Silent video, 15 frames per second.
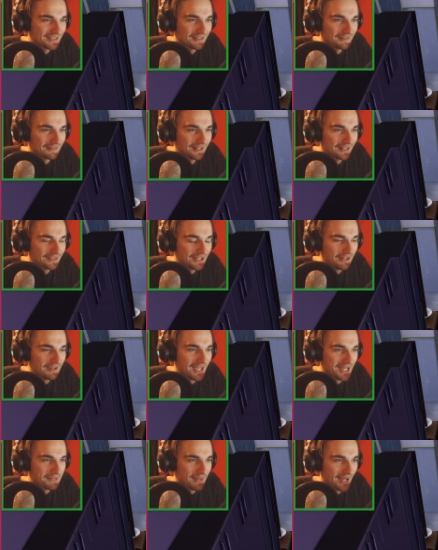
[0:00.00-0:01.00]
So uh,
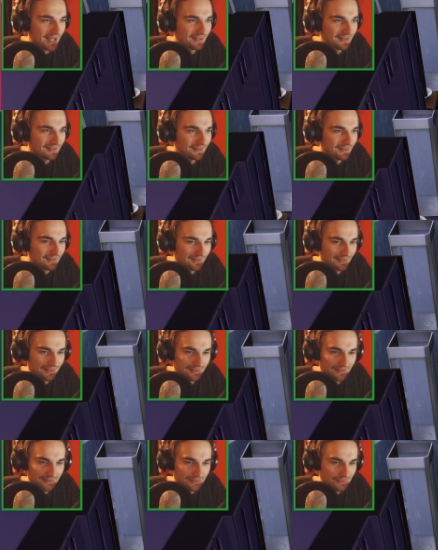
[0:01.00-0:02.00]
go here, man.
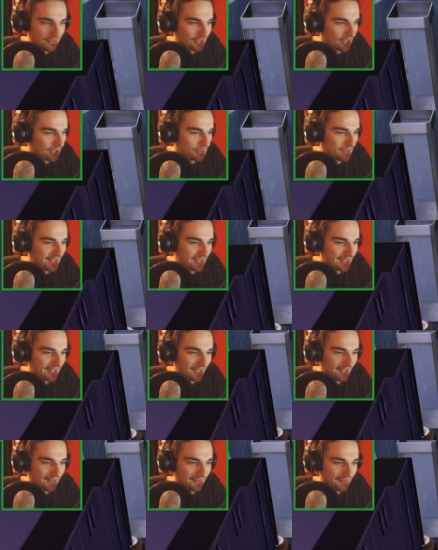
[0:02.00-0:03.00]
Go
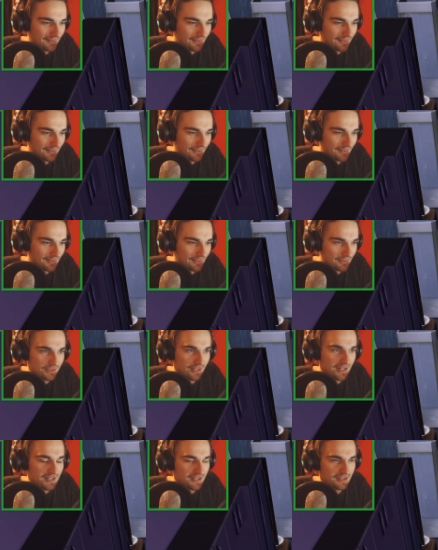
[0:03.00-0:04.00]
here.
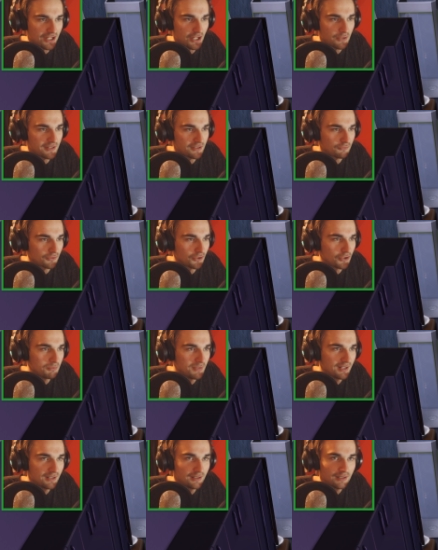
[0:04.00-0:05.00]
So he's going to go in his
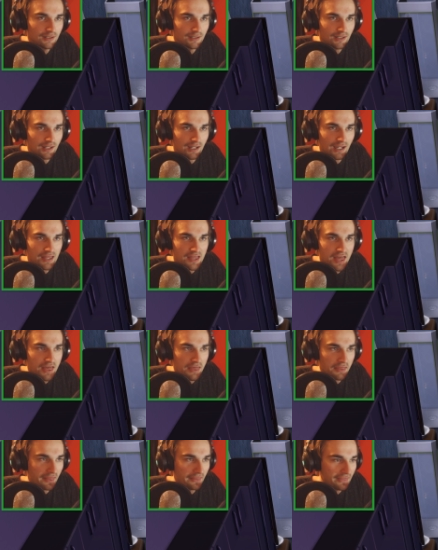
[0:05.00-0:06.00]
room.
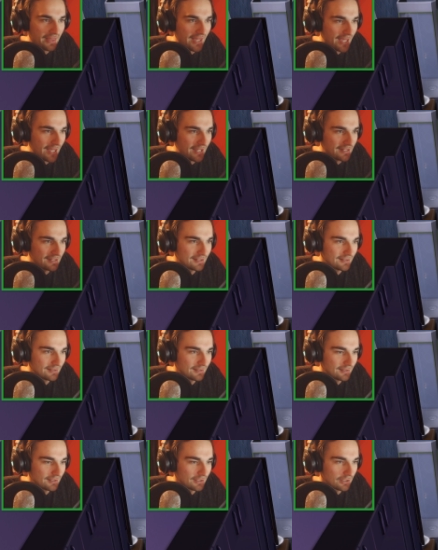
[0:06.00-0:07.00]
And then,
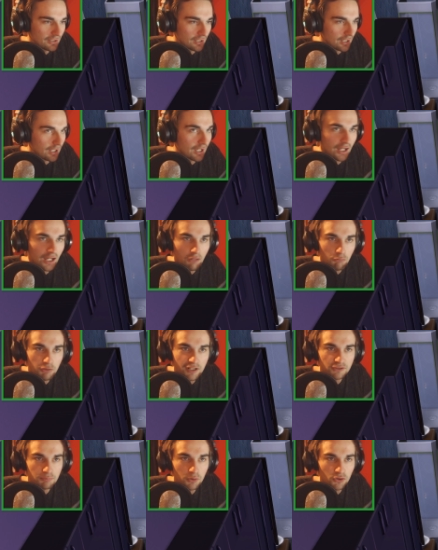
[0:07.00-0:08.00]
uh,
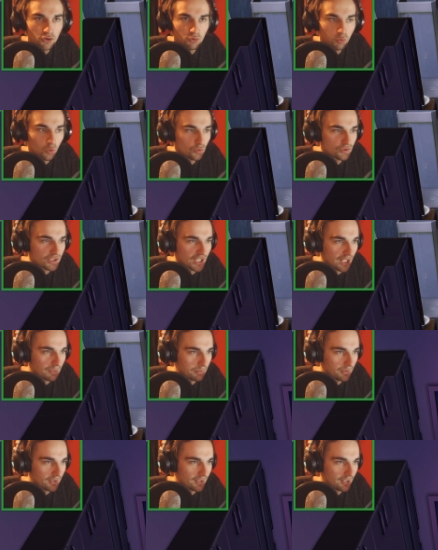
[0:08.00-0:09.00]
we're going to put the walls
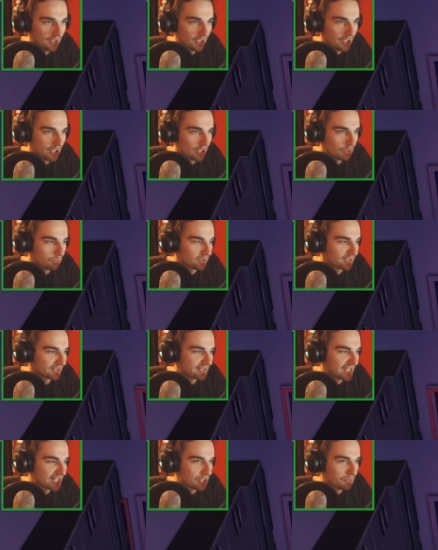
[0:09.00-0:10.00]
up. We're
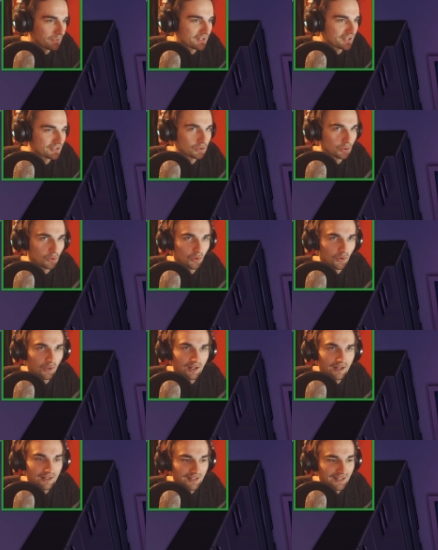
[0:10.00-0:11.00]
going to take away the
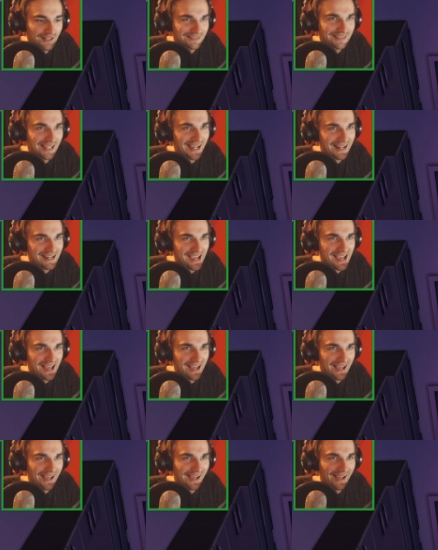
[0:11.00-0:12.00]
door.
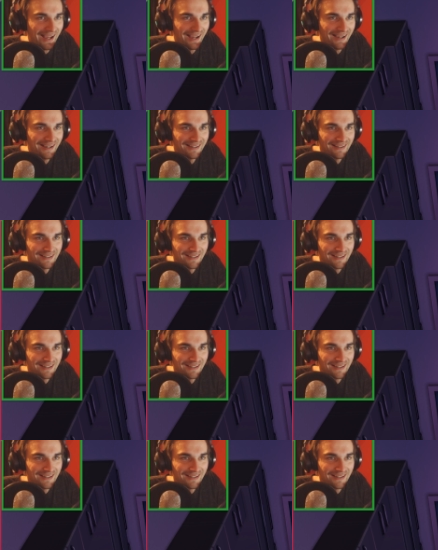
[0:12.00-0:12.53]
Ta-da!